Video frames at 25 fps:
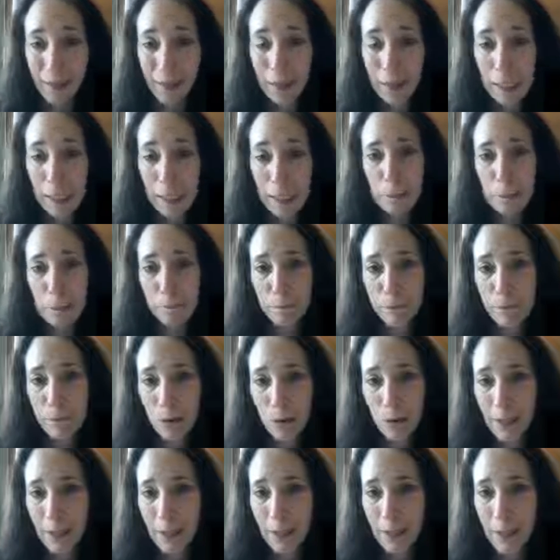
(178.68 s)
doing a lot
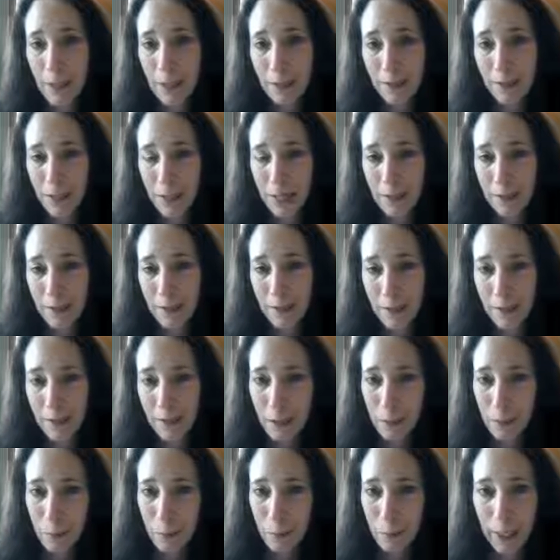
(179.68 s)
of dancing,
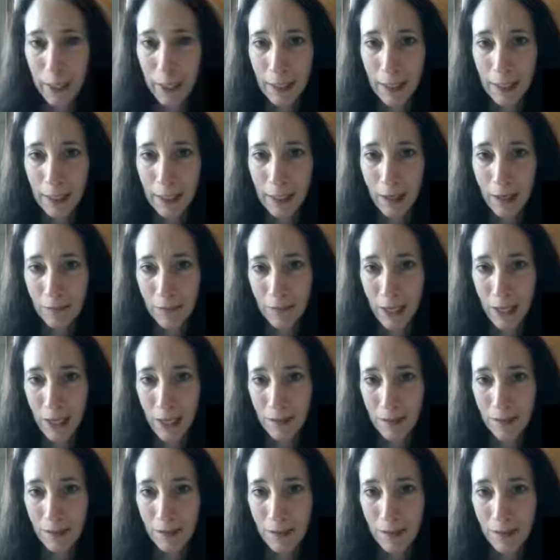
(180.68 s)
playing a lot of tennis,
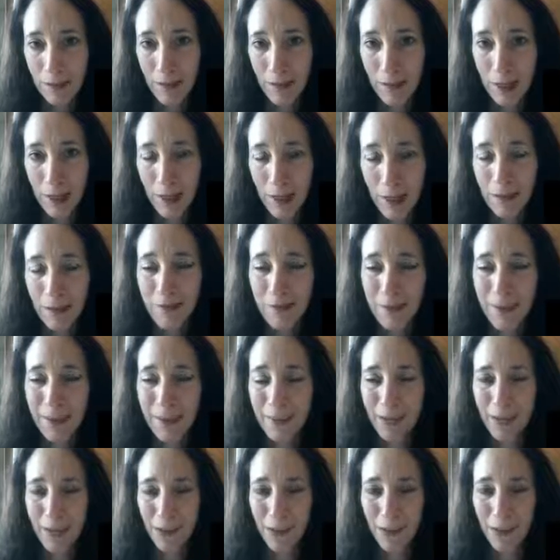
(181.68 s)
and I found that
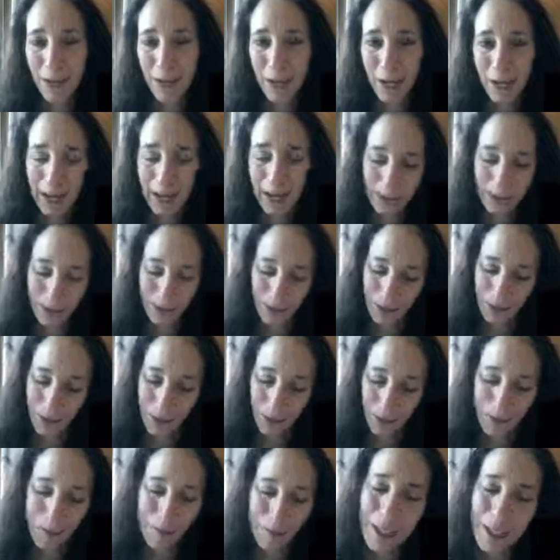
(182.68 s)
yoga had just like
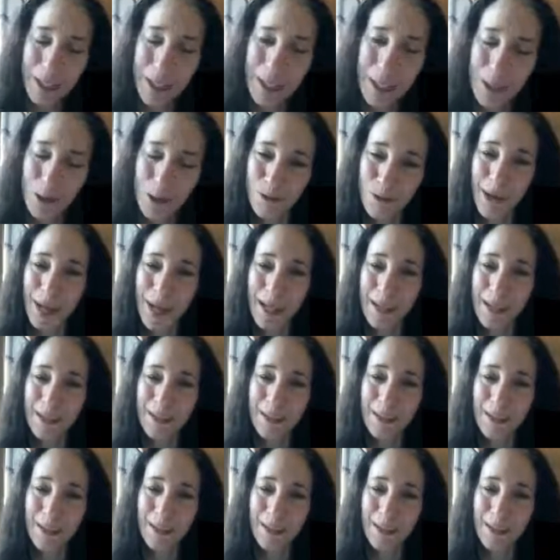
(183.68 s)
really great